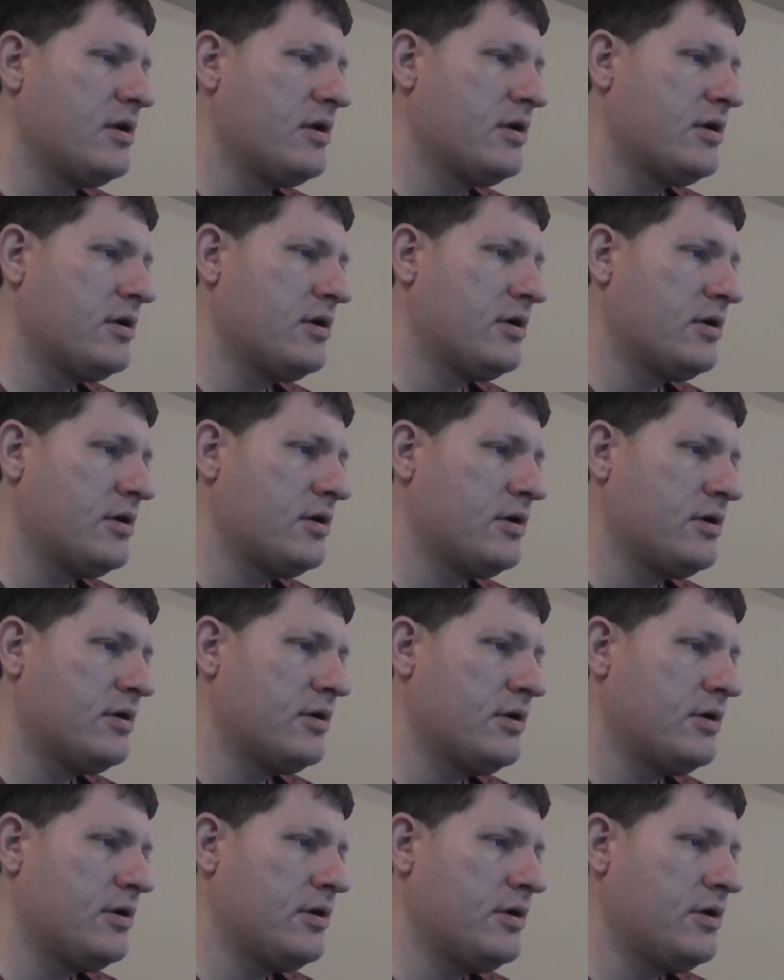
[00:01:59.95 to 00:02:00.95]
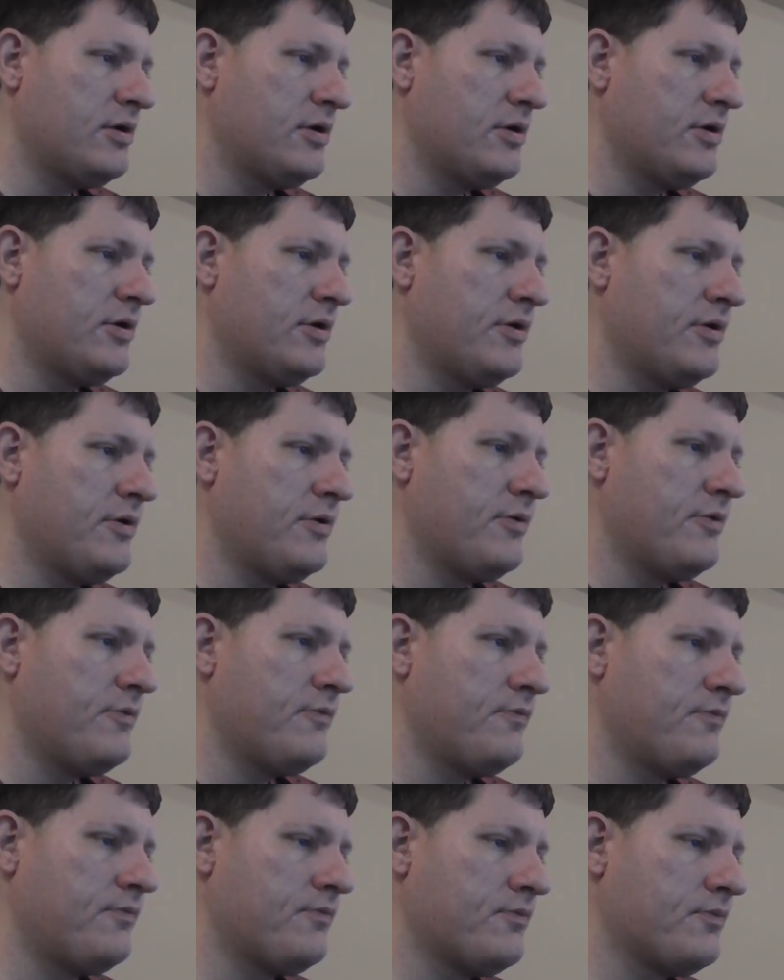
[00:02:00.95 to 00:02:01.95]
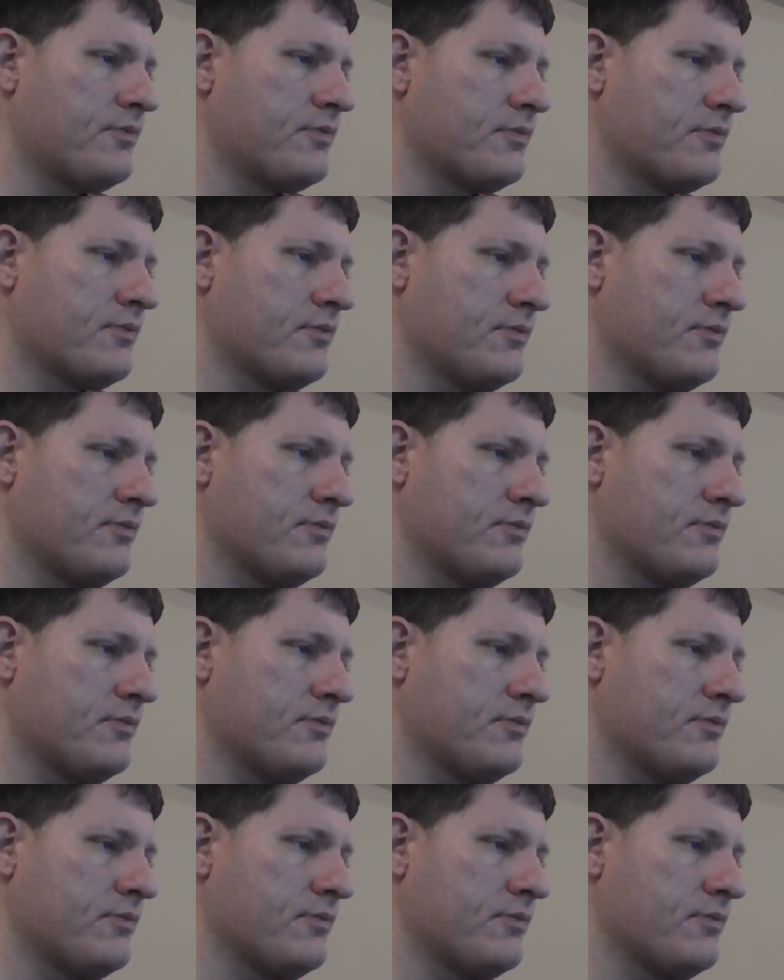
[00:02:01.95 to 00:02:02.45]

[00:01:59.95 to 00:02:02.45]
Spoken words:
No one is speaking in this clip.